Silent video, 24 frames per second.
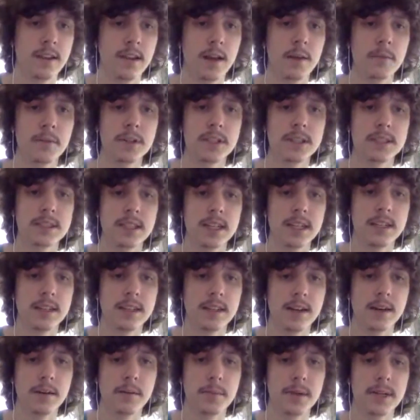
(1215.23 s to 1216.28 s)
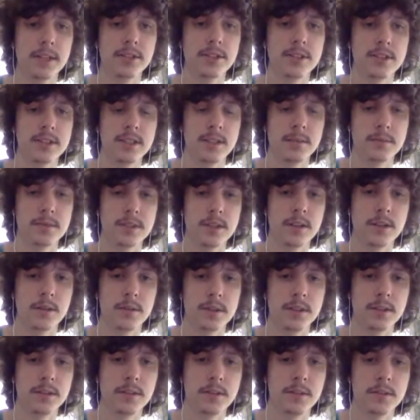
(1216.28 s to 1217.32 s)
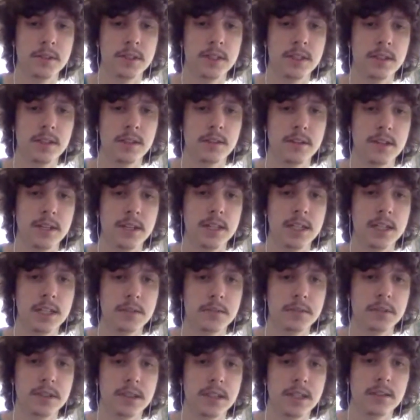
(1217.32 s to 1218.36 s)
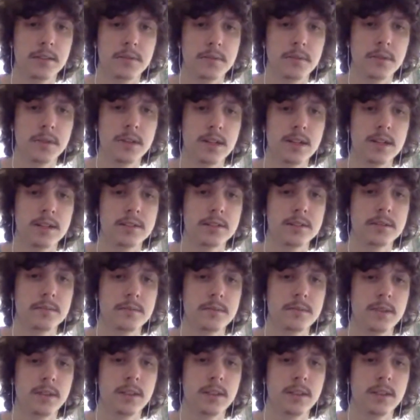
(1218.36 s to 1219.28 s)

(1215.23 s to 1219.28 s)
I'm really excited that everybody just seems to know what they're doing and they're getting going. That's pretty awesome.